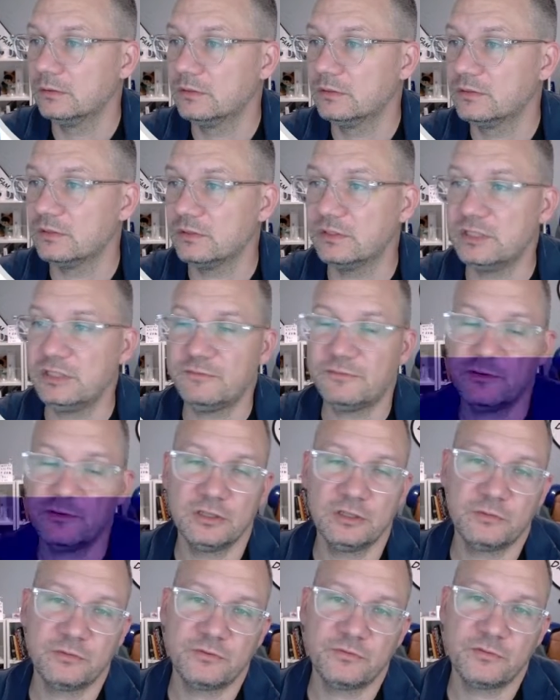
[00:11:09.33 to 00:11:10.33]
the default
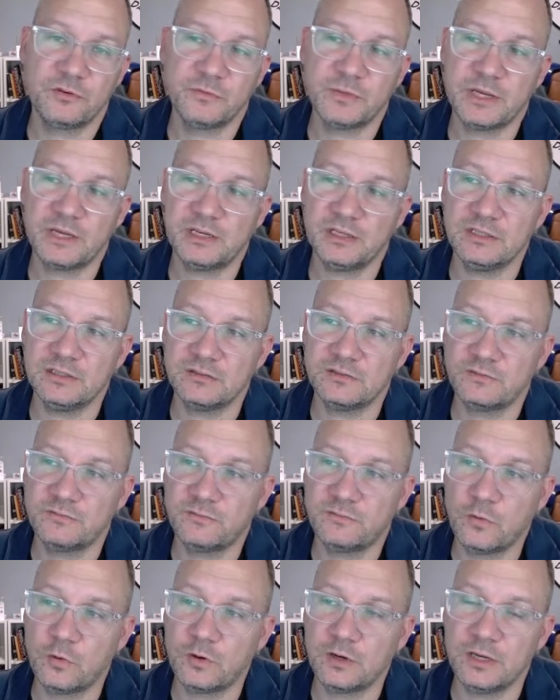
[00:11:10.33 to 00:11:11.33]
number format is
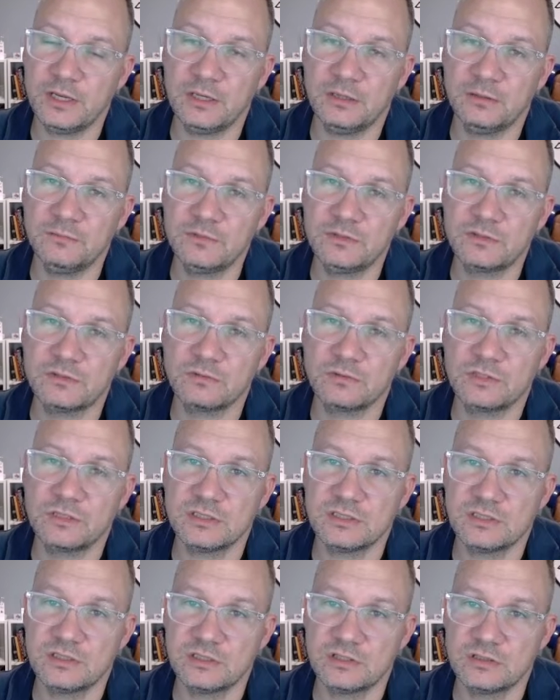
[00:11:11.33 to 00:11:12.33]
4 M's, which
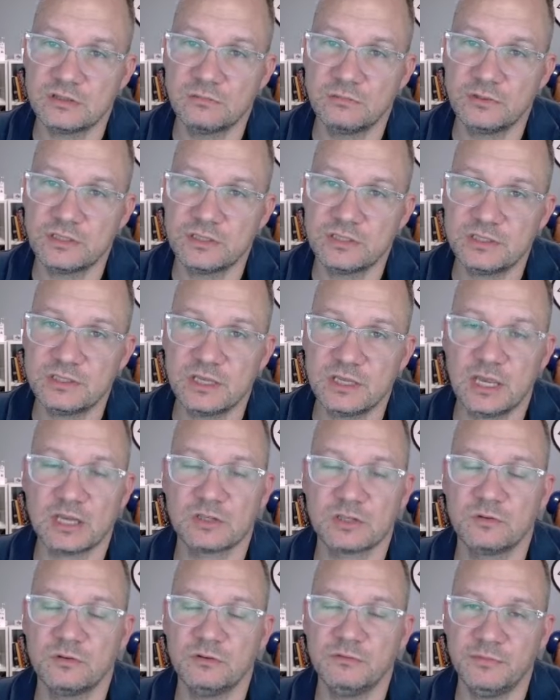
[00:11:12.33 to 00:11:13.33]
is the
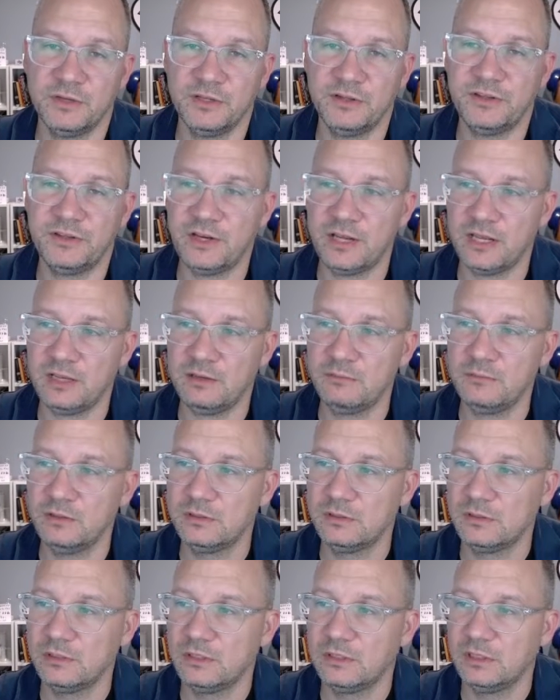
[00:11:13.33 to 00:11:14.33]
actual month name,
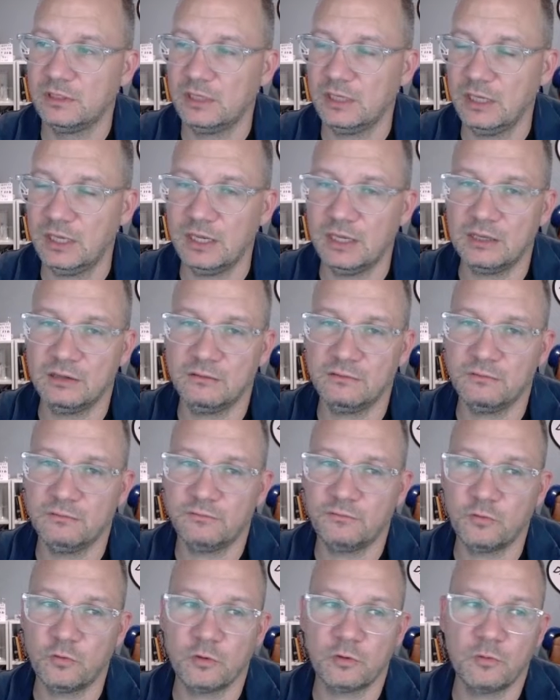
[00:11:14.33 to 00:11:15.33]
and
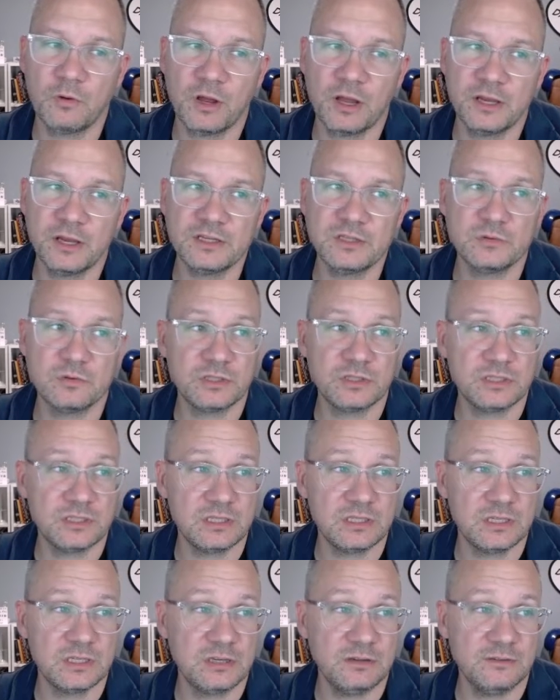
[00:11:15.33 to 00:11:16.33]
4 Y's, which is
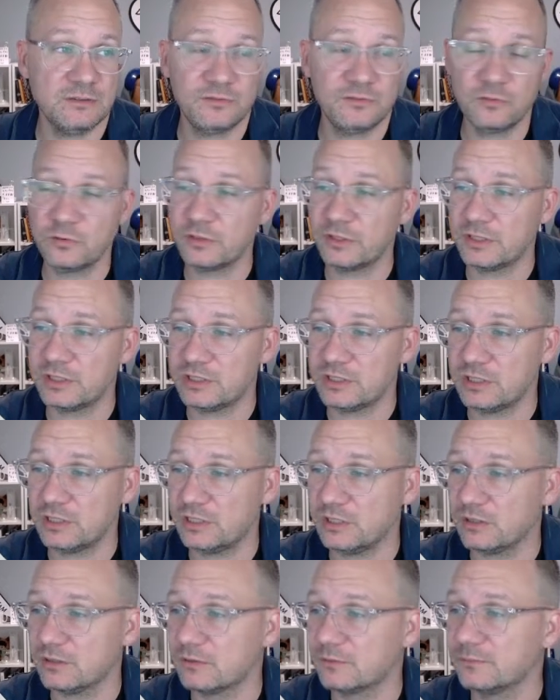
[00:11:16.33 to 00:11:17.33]
the 4-digit
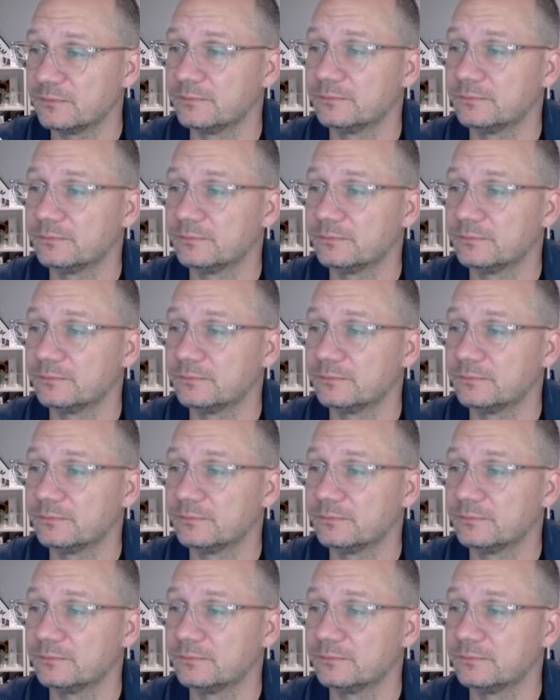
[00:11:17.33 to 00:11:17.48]
year.